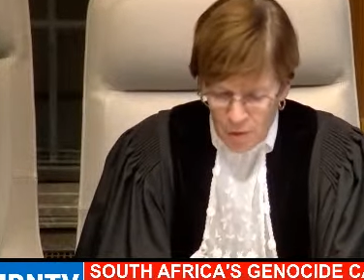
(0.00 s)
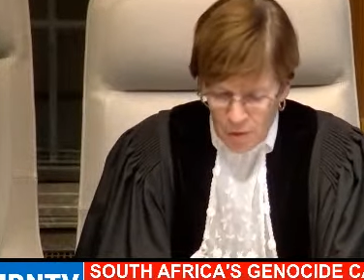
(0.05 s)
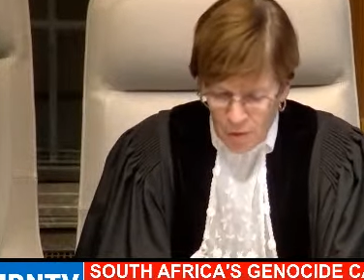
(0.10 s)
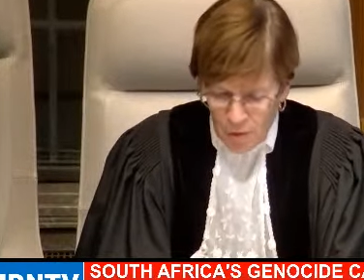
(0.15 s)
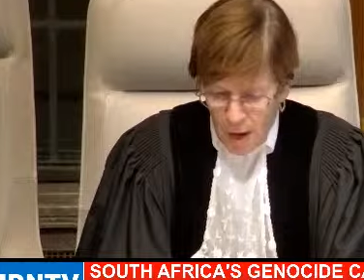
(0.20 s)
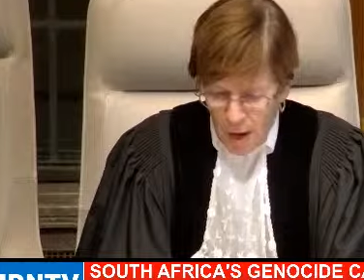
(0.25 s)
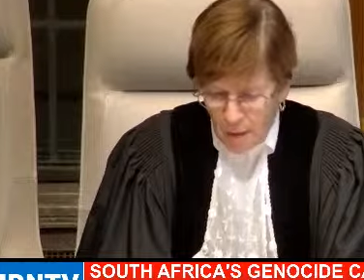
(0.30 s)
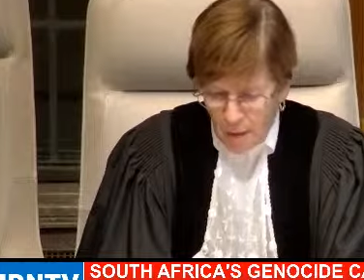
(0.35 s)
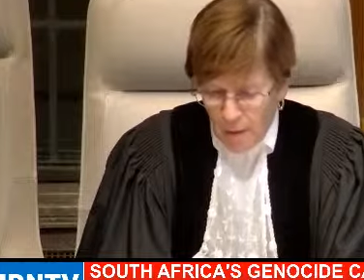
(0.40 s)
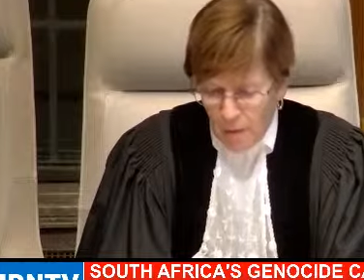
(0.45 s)

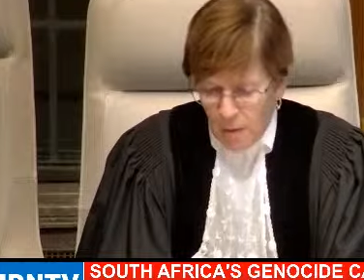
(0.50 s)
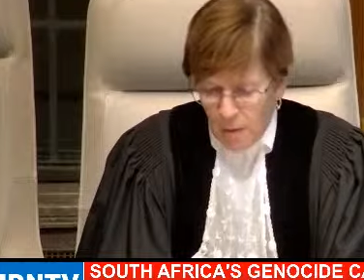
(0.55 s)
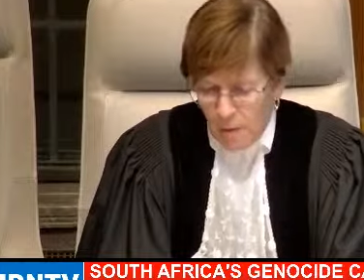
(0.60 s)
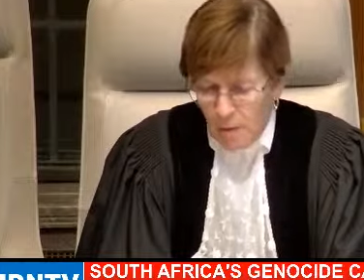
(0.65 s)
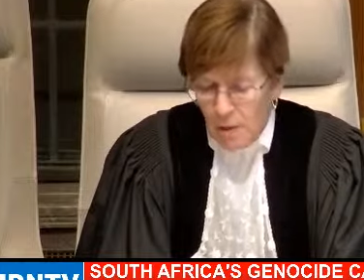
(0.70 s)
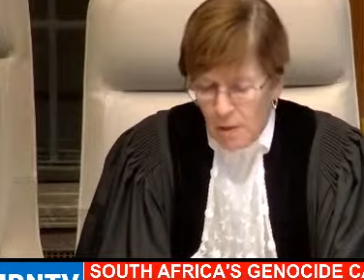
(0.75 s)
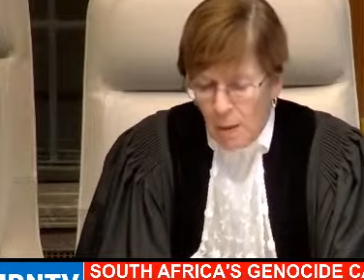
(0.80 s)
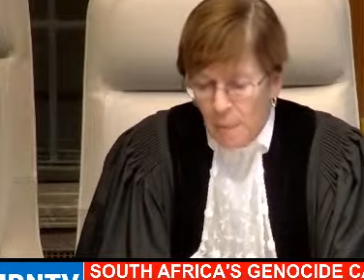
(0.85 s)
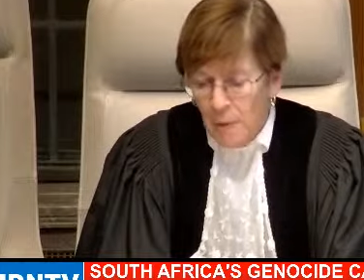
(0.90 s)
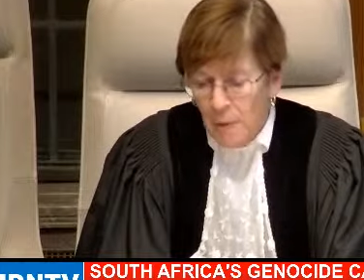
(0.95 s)
was
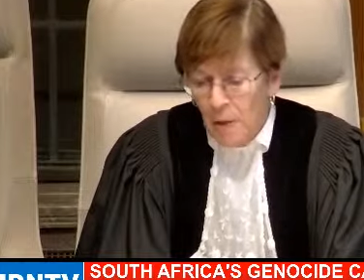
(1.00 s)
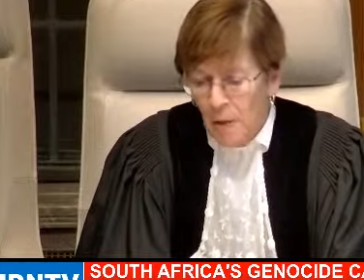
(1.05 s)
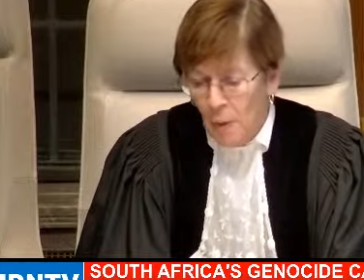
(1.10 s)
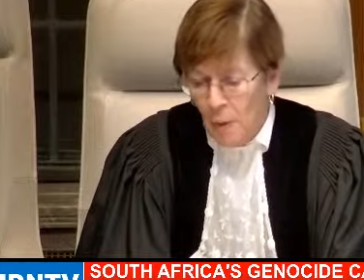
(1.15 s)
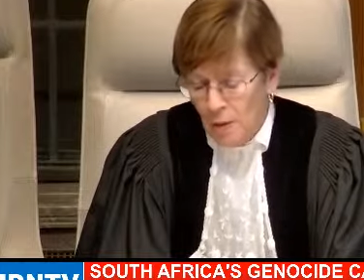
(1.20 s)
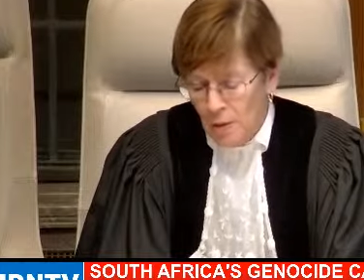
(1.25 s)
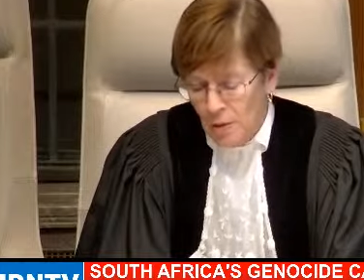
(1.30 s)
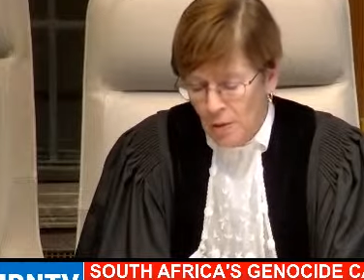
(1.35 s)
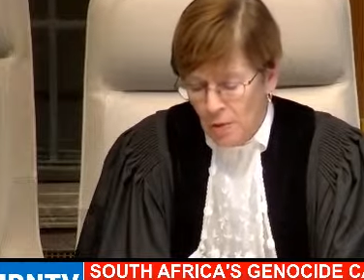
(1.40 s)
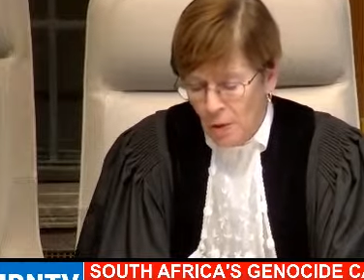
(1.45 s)
filed, the
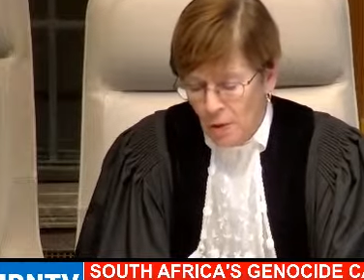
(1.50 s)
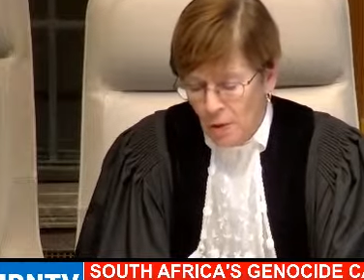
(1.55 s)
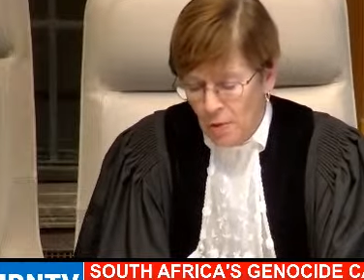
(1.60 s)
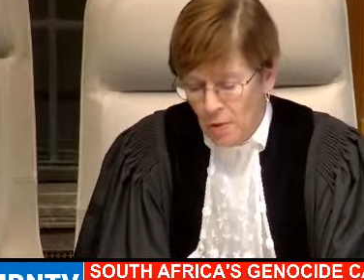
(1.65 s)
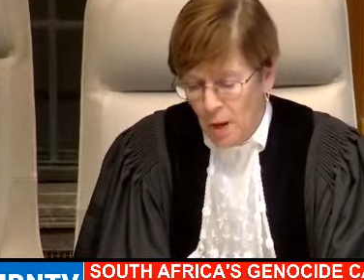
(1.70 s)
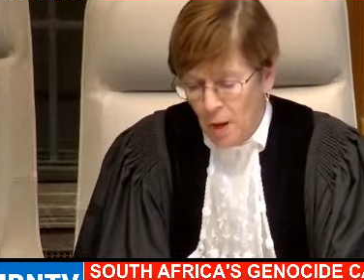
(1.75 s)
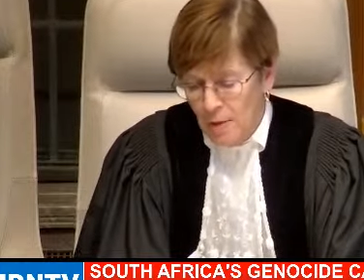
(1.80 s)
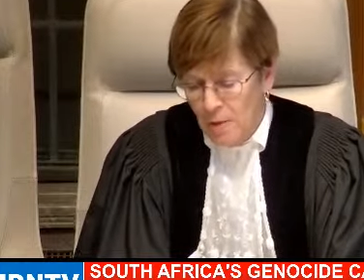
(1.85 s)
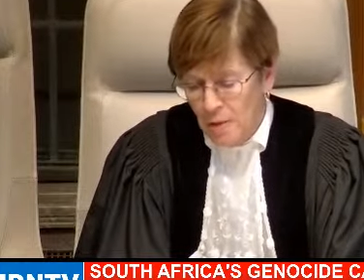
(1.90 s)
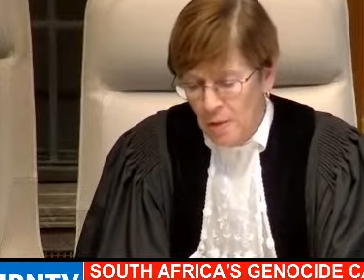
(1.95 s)
Deputy
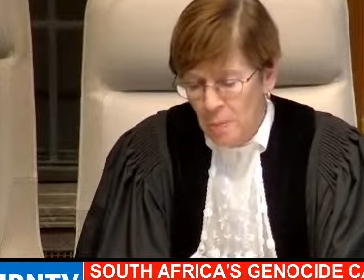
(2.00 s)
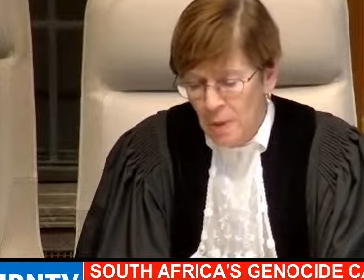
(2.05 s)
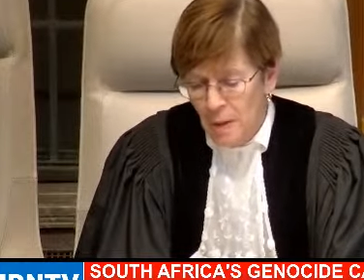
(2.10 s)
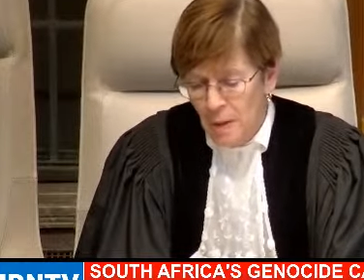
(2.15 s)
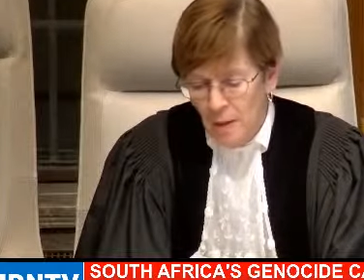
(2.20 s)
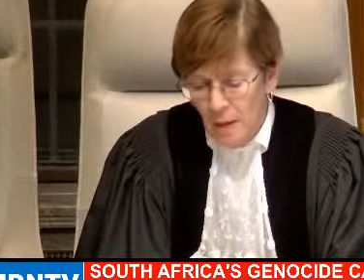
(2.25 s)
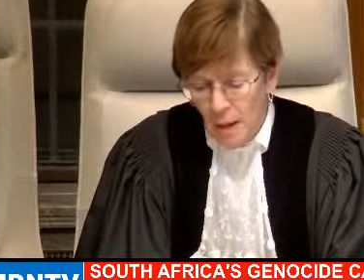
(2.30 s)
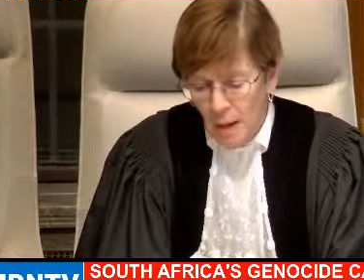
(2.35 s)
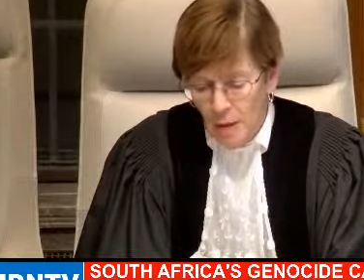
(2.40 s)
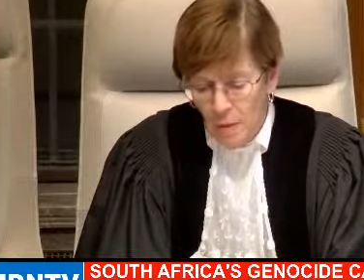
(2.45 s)
Registrar
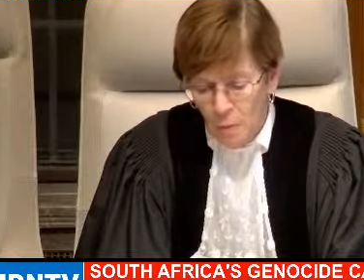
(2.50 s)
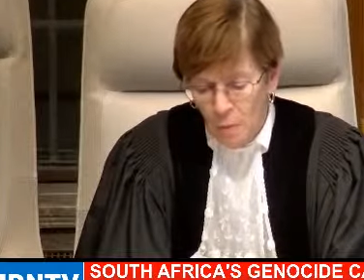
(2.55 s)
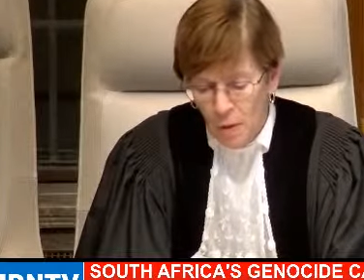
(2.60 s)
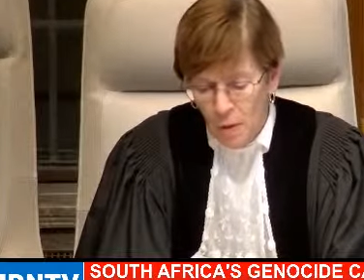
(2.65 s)
transmitted